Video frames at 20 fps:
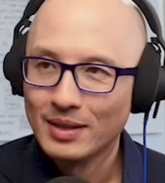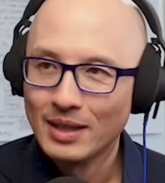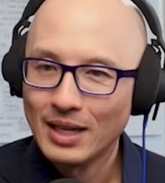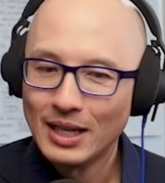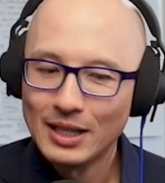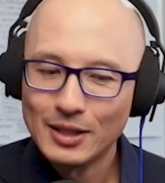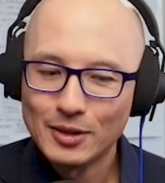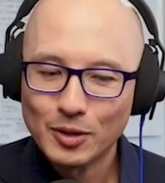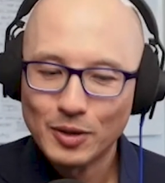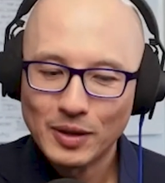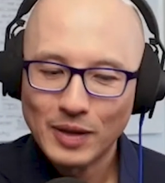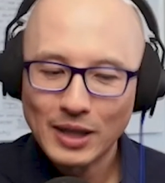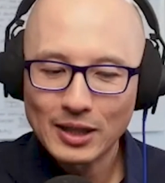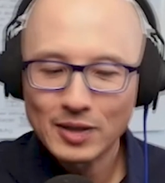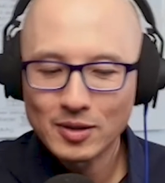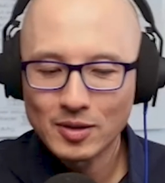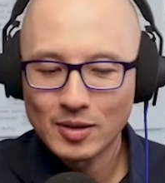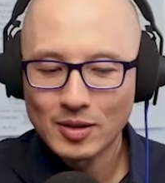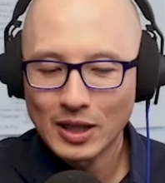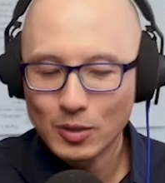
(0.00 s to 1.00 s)
And so
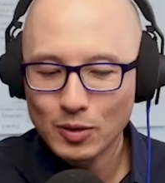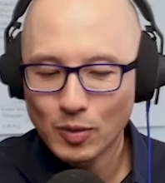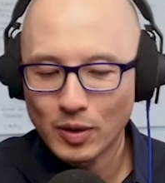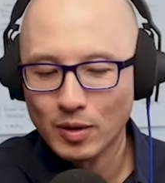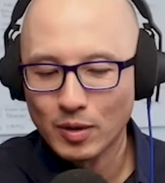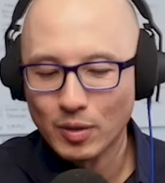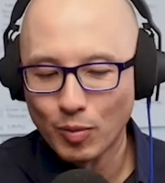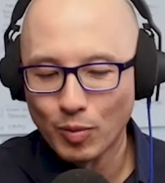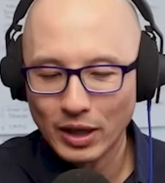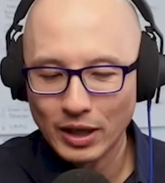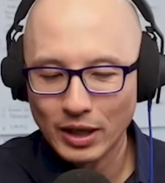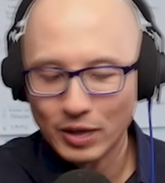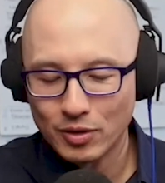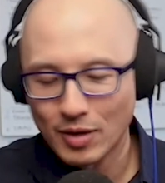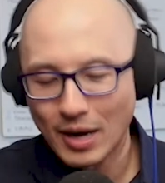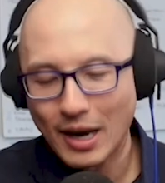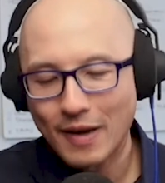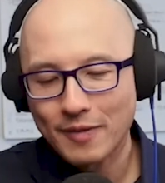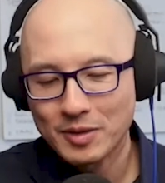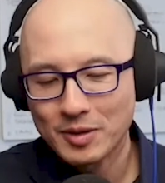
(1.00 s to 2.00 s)
that's what really
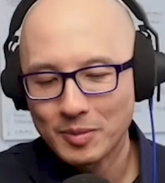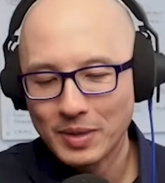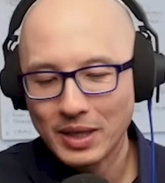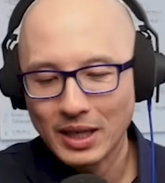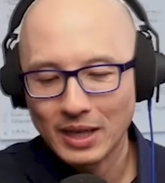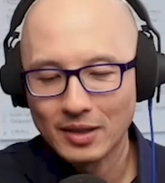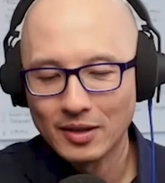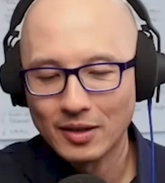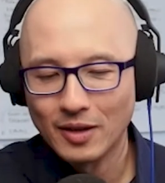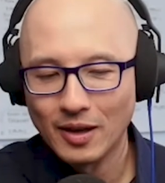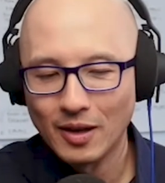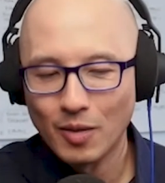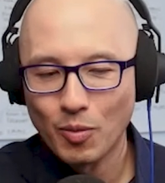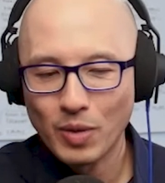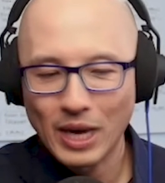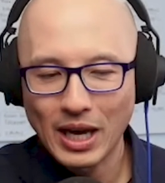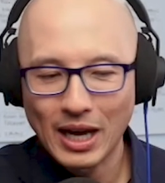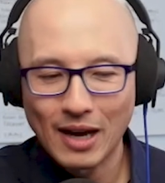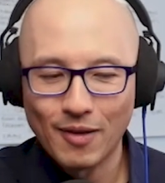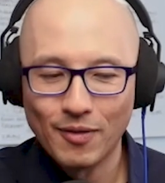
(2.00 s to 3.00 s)
drives me. And we
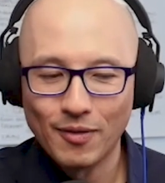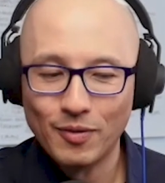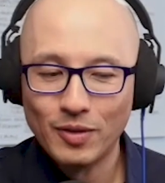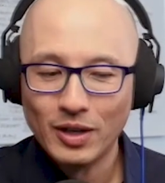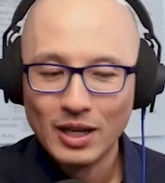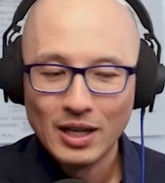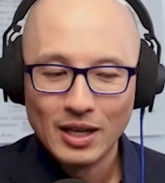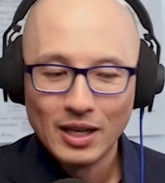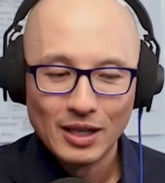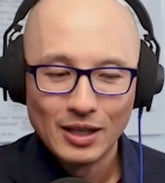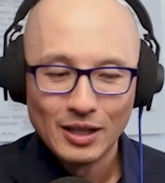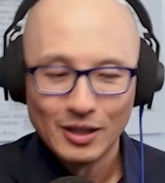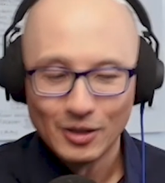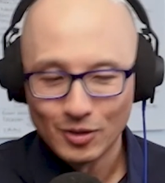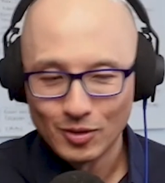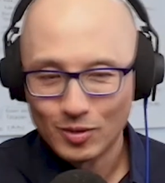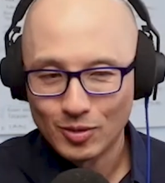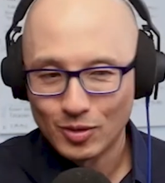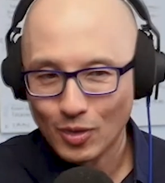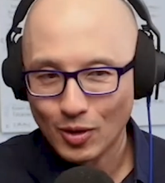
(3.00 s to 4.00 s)
have
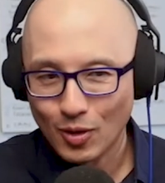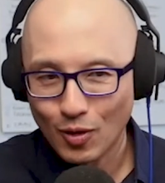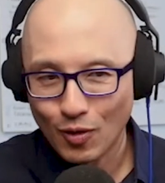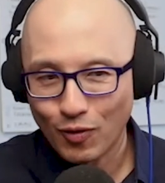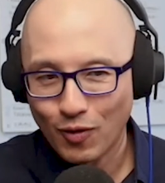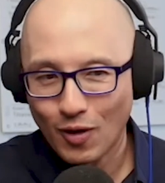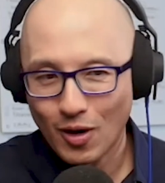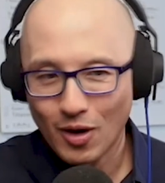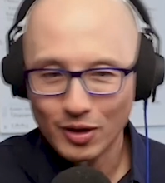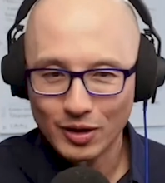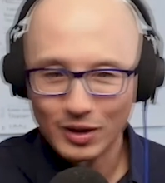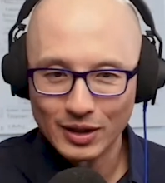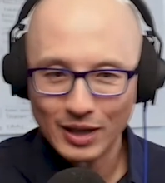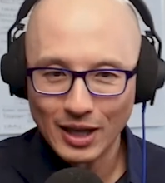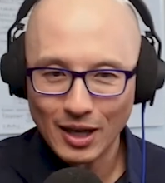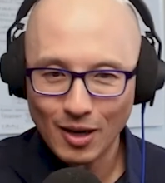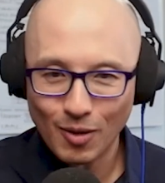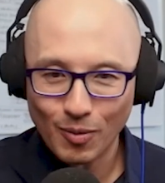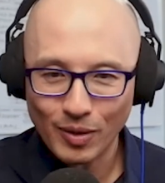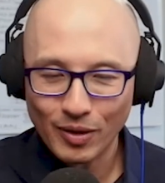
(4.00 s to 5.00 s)
so far to
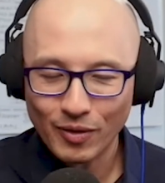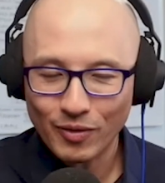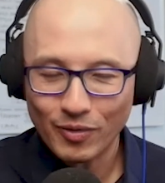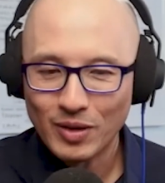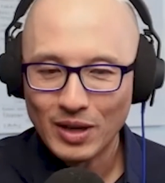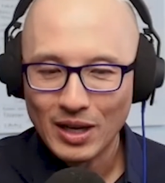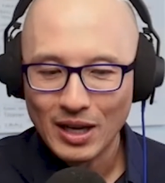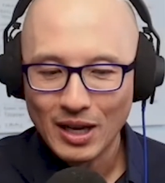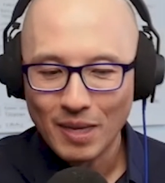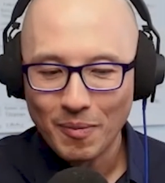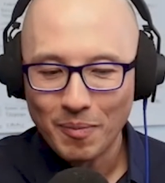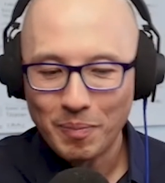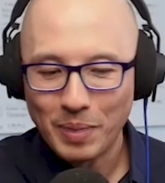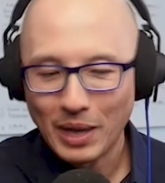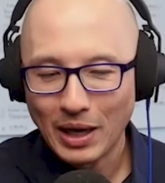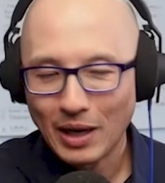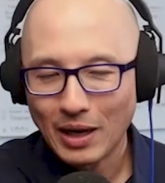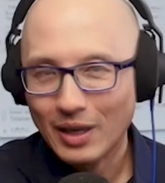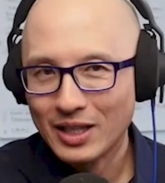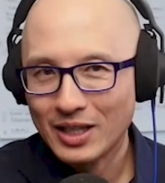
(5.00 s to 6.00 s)
go. We've
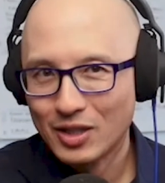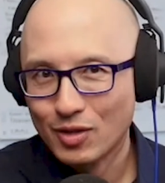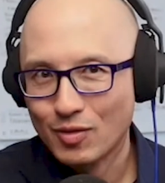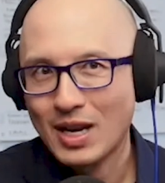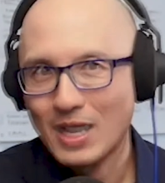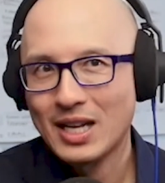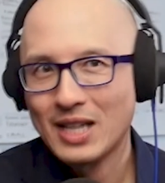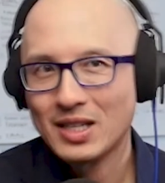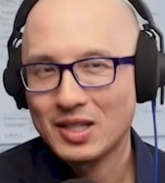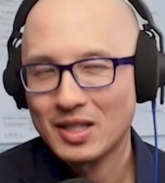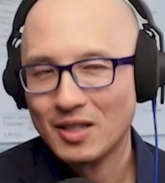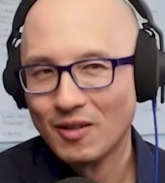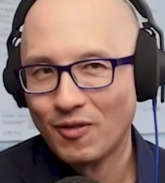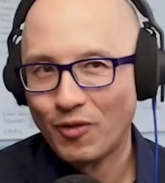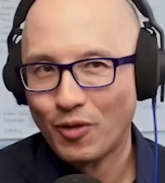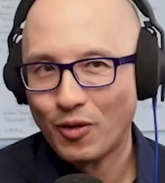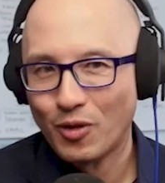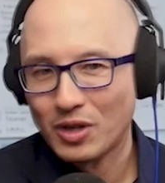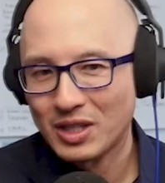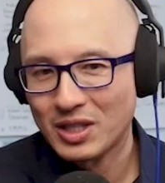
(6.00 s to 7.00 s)
barely scratched the
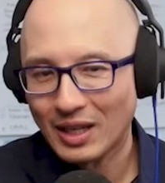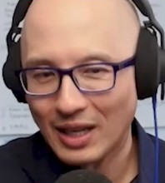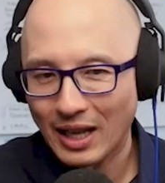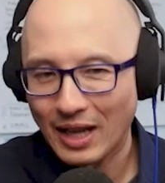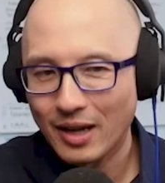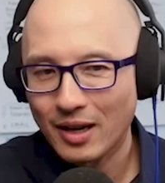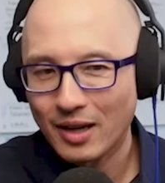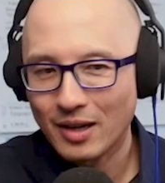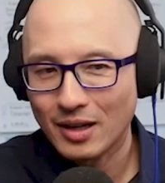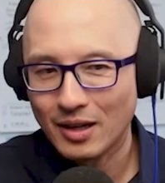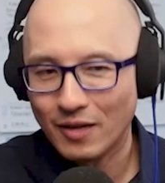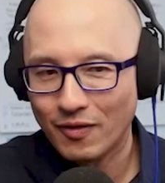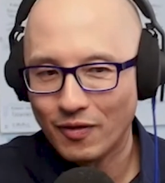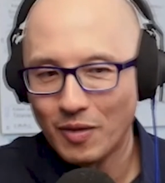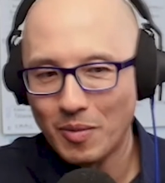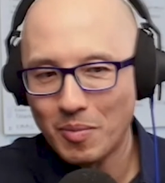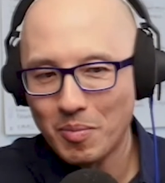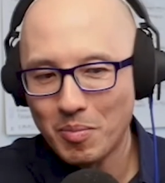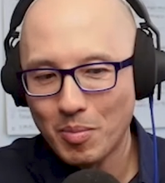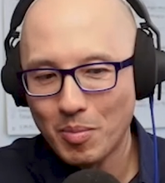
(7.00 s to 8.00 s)
first layer of a
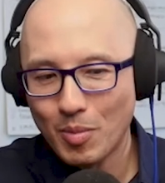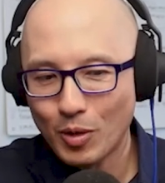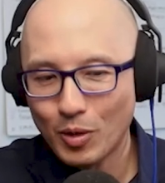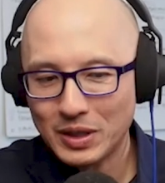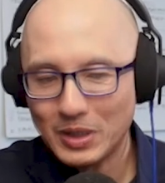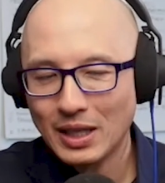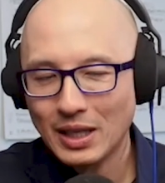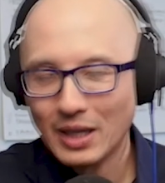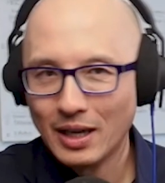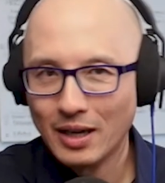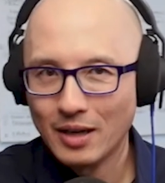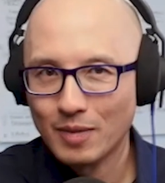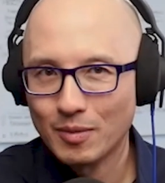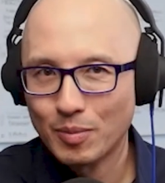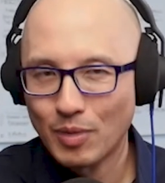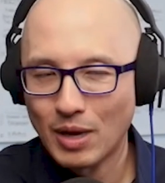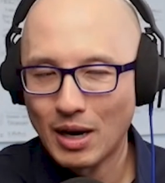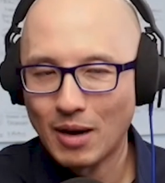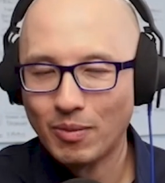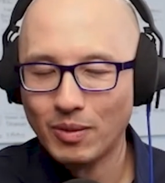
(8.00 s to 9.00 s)
multi-layer
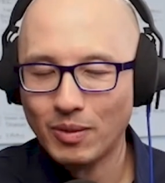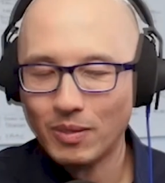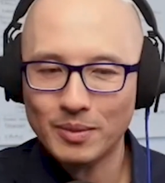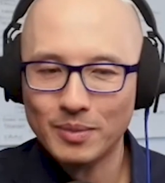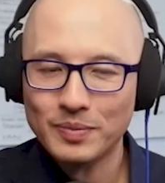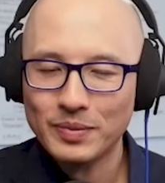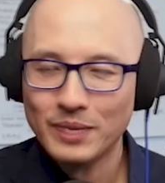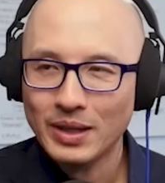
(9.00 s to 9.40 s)
problem.